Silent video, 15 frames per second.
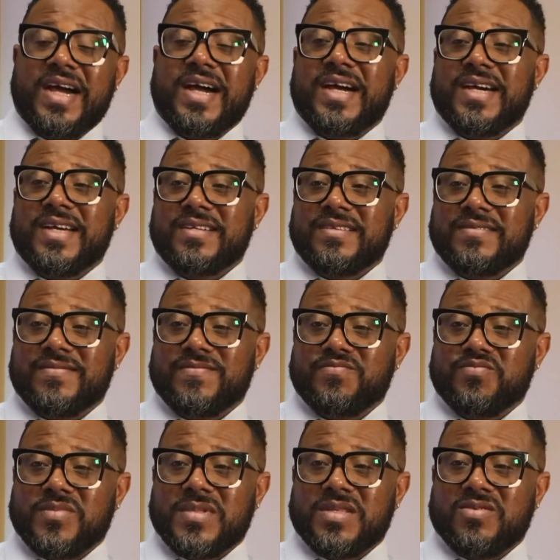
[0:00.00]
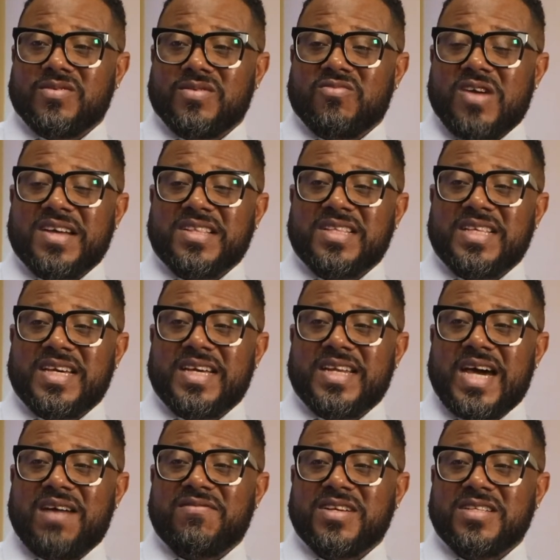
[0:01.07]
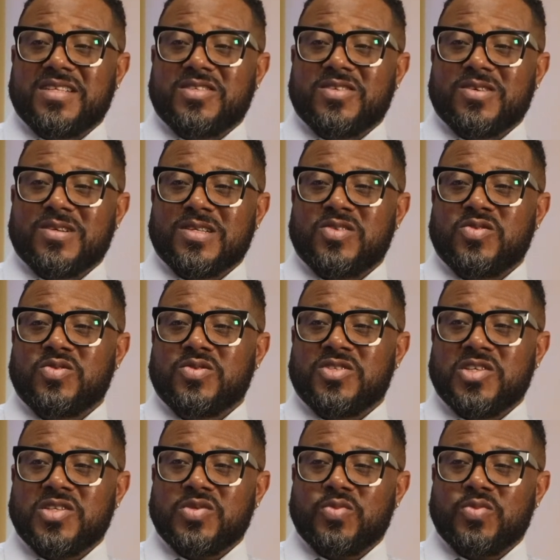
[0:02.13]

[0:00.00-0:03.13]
And rather than having the tourist who is